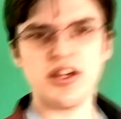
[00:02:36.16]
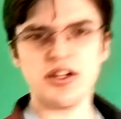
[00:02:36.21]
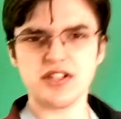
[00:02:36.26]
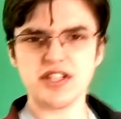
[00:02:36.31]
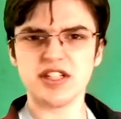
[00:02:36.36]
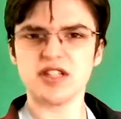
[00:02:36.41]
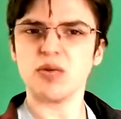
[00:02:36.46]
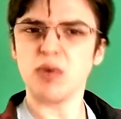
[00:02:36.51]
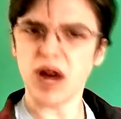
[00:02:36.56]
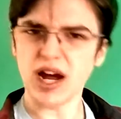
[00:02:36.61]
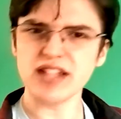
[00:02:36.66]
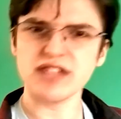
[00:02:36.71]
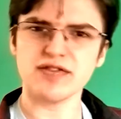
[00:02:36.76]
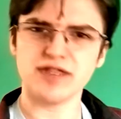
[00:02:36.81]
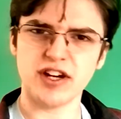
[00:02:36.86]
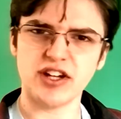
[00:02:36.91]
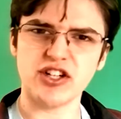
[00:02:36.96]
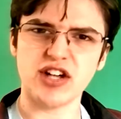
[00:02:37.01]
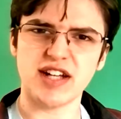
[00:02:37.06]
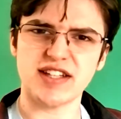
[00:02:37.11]
see, the Wise
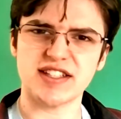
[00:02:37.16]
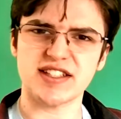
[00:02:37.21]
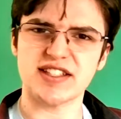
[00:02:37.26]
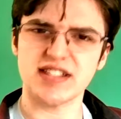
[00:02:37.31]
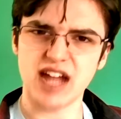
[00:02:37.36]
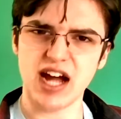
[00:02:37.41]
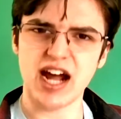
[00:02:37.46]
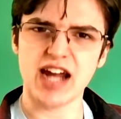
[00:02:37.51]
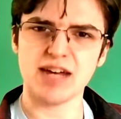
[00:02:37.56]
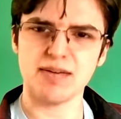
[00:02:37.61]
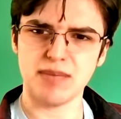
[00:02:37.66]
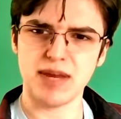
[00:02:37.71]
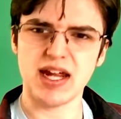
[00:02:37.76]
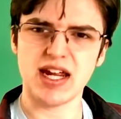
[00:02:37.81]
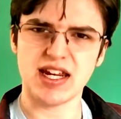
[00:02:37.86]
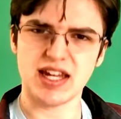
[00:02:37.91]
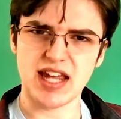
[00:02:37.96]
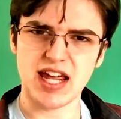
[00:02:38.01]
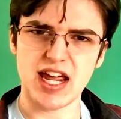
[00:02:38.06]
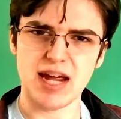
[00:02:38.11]
franchise has 9 main
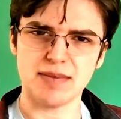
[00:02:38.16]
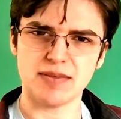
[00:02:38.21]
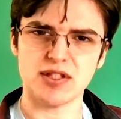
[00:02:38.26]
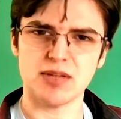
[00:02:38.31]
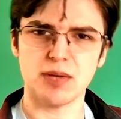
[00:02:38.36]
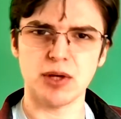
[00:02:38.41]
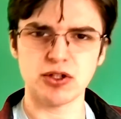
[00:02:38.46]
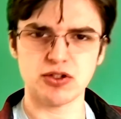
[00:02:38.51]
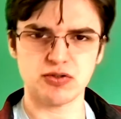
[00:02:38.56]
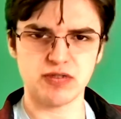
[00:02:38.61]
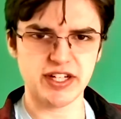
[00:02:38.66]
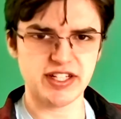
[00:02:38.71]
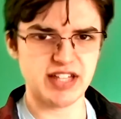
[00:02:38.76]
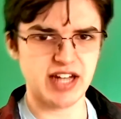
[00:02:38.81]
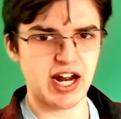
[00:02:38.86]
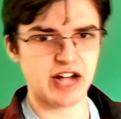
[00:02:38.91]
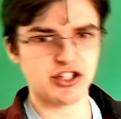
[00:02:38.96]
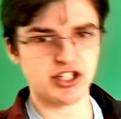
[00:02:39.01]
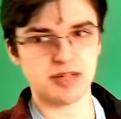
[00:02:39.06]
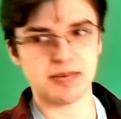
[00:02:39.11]
games, the most recent
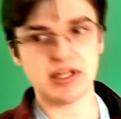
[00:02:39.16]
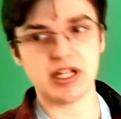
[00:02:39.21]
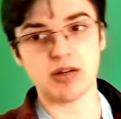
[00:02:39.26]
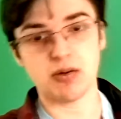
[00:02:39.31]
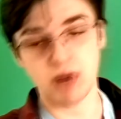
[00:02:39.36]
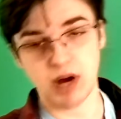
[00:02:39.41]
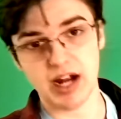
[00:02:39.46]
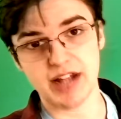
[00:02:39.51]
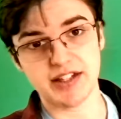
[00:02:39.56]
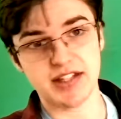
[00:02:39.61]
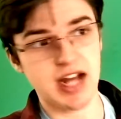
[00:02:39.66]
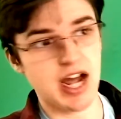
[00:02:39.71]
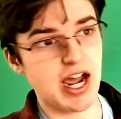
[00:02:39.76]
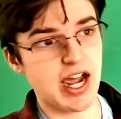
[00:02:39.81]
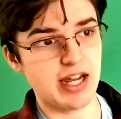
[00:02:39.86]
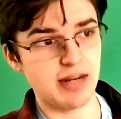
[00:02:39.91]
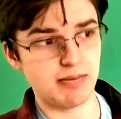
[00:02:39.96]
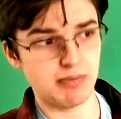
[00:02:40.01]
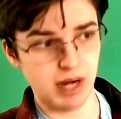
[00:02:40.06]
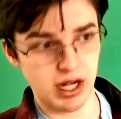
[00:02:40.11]
actually being Wise
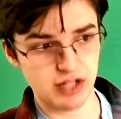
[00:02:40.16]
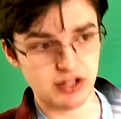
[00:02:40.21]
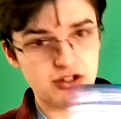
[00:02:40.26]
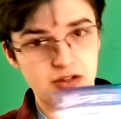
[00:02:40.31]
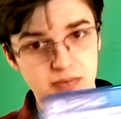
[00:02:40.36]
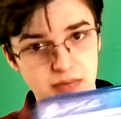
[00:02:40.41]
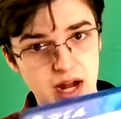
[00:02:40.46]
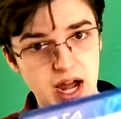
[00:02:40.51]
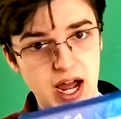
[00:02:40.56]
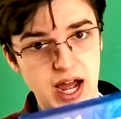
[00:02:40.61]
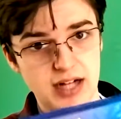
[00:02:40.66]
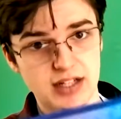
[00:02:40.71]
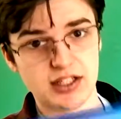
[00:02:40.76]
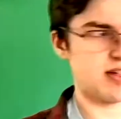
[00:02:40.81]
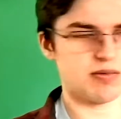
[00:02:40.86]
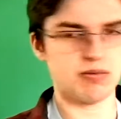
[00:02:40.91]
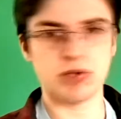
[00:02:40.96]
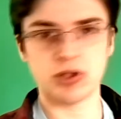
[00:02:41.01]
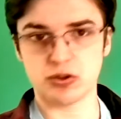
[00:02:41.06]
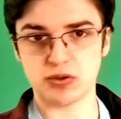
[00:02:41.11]
9, Monster Knox,
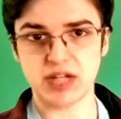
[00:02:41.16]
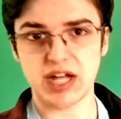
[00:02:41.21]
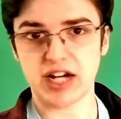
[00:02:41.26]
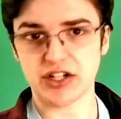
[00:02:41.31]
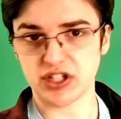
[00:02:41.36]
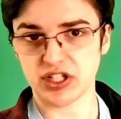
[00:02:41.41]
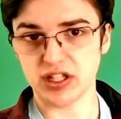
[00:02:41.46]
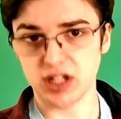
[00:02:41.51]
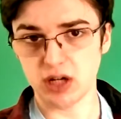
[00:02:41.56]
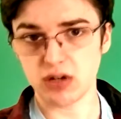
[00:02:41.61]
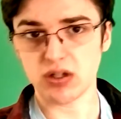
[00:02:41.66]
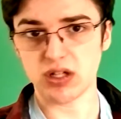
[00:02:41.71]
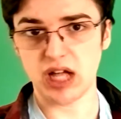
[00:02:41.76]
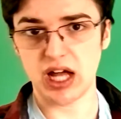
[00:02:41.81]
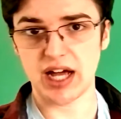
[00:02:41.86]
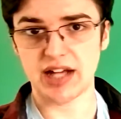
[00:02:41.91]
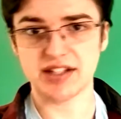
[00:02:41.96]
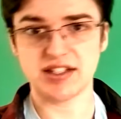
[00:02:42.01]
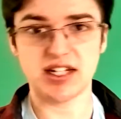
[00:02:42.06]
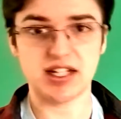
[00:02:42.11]
which was actually
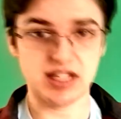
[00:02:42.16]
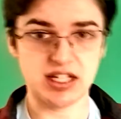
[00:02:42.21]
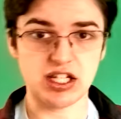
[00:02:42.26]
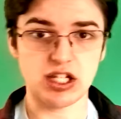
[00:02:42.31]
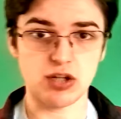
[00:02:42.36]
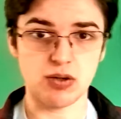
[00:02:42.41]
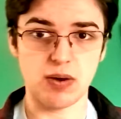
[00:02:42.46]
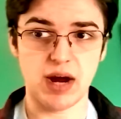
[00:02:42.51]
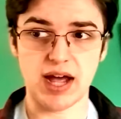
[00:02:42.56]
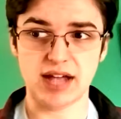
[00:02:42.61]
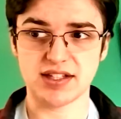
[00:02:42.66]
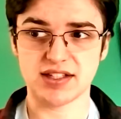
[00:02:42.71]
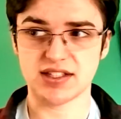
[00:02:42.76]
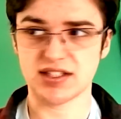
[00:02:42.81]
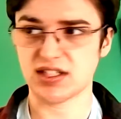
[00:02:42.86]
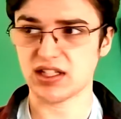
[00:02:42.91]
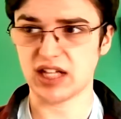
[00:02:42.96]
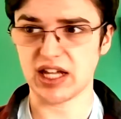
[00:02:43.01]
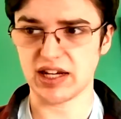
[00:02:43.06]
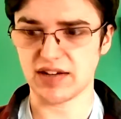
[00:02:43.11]
localized in the US
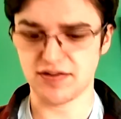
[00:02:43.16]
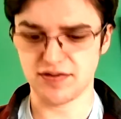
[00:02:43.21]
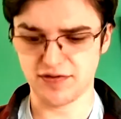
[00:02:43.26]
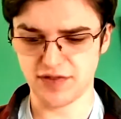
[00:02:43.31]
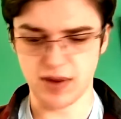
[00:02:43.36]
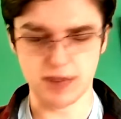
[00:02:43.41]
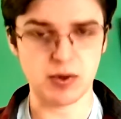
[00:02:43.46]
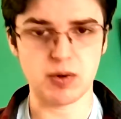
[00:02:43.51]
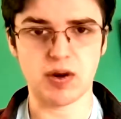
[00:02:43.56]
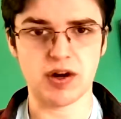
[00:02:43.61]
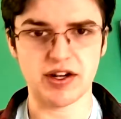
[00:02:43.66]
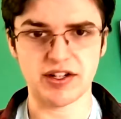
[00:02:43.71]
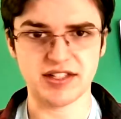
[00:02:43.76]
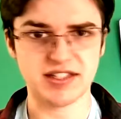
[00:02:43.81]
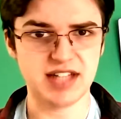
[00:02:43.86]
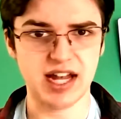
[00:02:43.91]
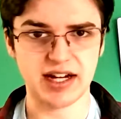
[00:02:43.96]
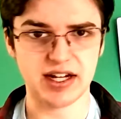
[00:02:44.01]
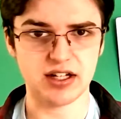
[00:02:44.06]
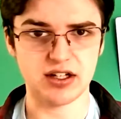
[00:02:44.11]
like February
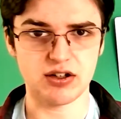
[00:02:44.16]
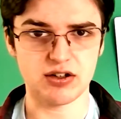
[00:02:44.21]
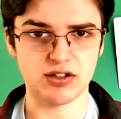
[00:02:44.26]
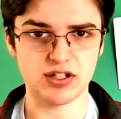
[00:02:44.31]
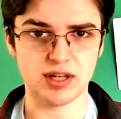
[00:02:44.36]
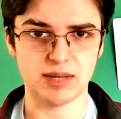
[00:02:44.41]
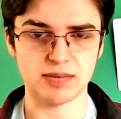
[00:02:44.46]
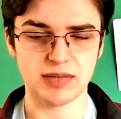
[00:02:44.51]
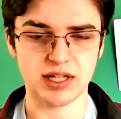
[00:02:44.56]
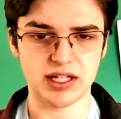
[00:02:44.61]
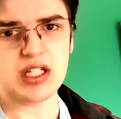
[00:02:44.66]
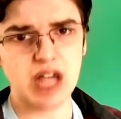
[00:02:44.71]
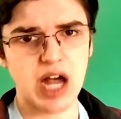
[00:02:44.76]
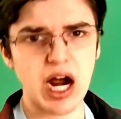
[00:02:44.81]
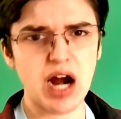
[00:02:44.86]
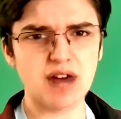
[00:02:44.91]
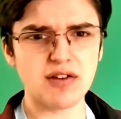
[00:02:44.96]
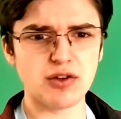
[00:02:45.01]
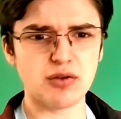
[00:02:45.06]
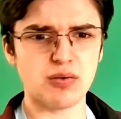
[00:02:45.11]
2nd or something.
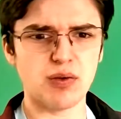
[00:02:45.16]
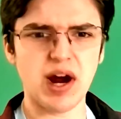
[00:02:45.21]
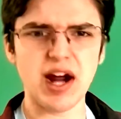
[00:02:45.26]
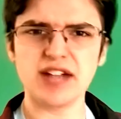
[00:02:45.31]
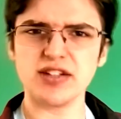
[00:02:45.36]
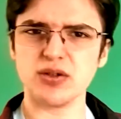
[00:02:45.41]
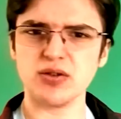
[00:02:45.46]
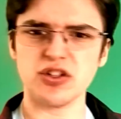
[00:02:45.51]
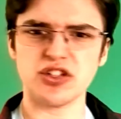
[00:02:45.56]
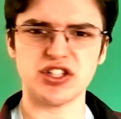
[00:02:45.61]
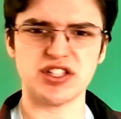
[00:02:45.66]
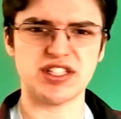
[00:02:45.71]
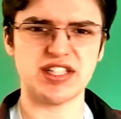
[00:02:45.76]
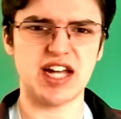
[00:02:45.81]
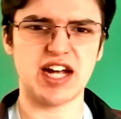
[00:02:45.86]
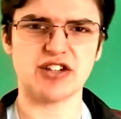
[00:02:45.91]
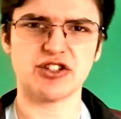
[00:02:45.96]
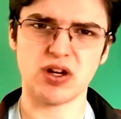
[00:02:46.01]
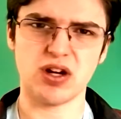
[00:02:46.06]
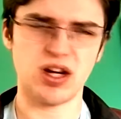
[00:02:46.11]
However, Wise Origins is
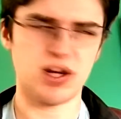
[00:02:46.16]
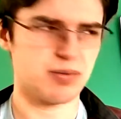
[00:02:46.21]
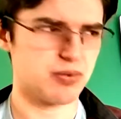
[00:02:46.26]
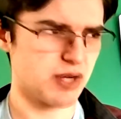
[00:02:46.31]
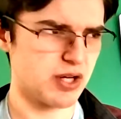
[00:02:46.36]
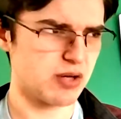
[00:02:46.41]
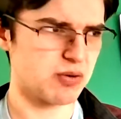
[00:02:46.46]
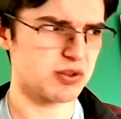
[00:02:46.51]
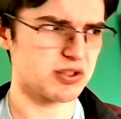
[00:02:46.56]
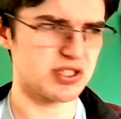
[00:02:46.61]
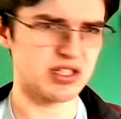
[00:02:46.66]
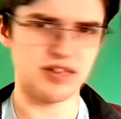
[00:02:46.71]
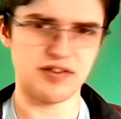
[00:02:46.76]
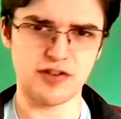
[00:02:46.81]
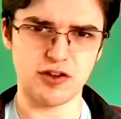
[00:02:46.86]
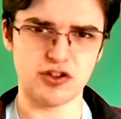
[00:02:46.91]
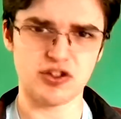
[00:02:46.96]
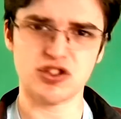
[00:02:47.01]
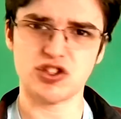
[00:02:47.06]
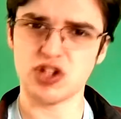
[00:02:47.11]
actually a prequel to the
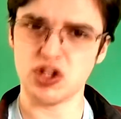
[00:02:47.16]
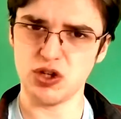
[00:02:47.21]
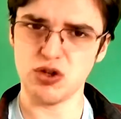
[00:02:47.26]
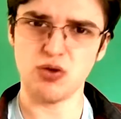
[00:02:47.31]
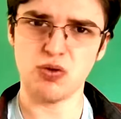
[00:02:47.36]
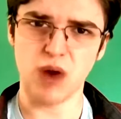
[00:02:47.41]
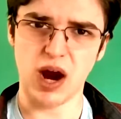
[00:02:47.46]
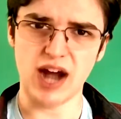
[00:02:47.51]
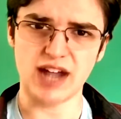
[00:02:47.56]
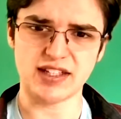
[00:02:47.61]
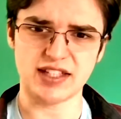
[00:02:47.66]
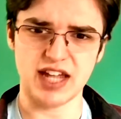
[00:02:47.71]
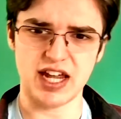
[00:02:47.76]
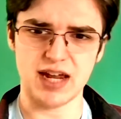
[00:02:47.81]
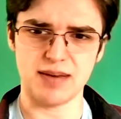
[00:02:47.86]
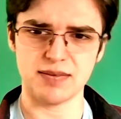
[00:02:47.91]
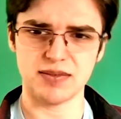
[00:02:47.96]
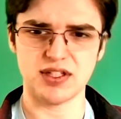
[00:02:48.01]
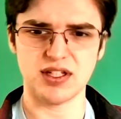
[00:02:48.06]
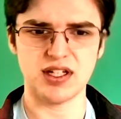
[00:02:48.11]
first 2 Wise
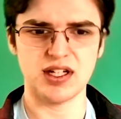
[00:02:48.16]
games.